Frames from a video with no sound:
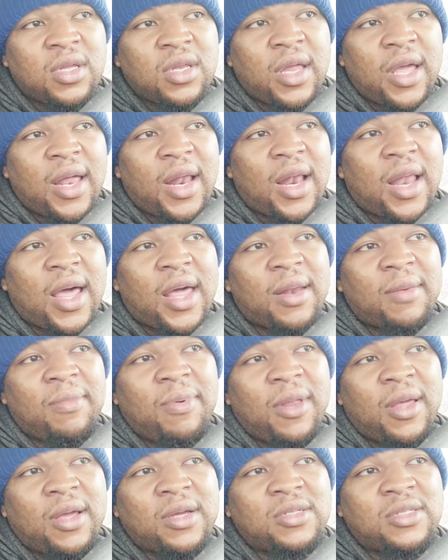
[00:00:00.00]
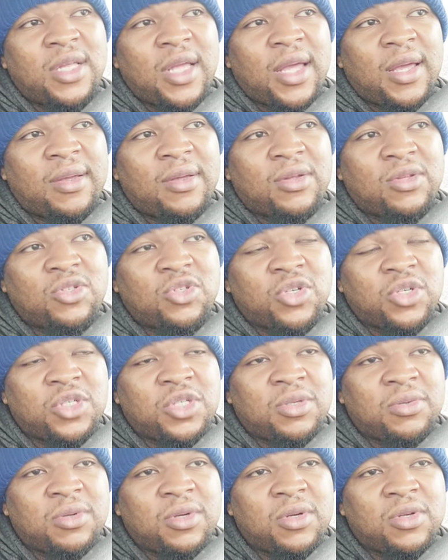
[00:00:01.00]
they had a lot of players that
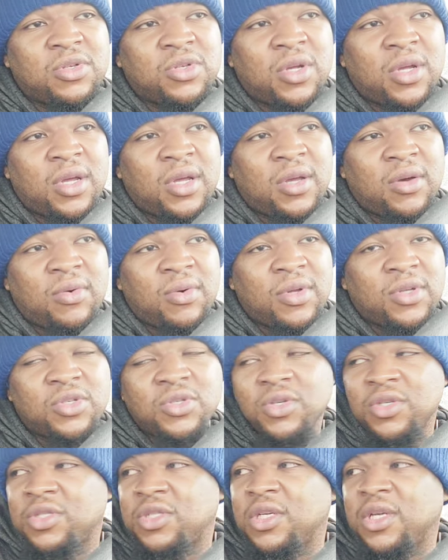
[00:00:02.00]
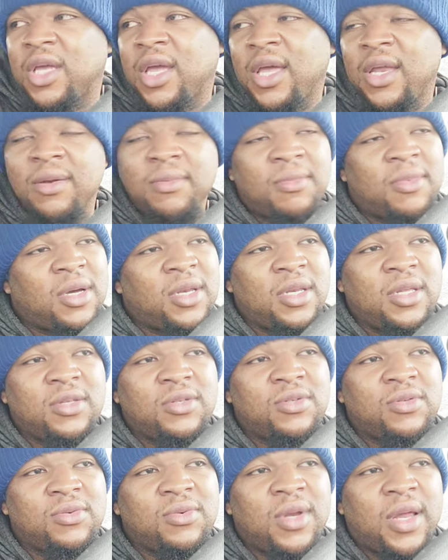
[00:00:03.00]
Trisha, uh, Quinn Trisha gave the money
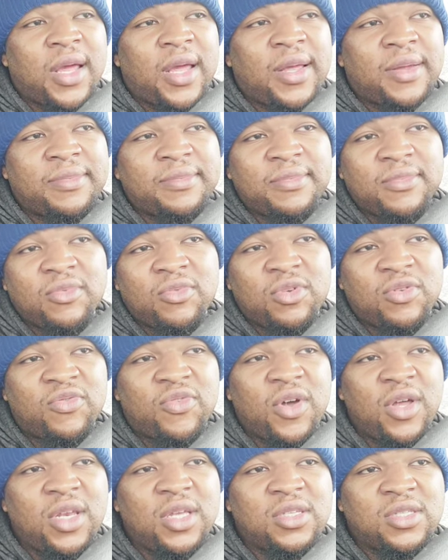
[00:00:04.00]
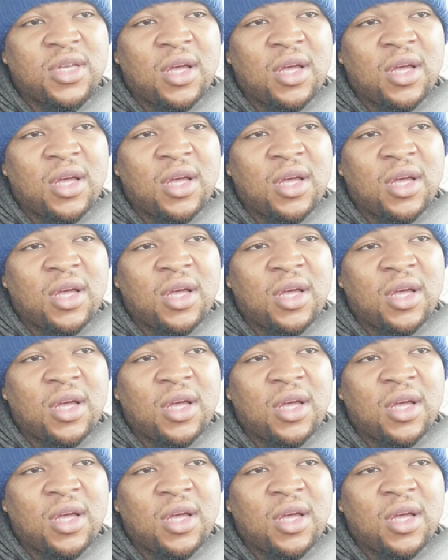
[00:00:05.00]
to that was funny.